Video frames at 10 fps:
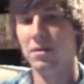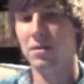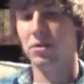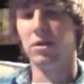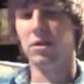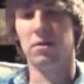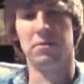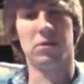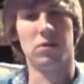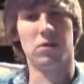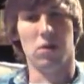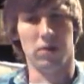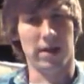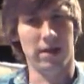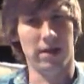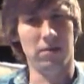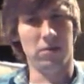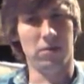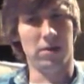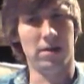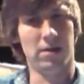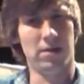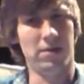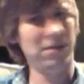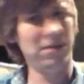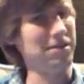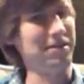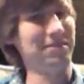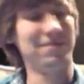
She goes, okay, what is it?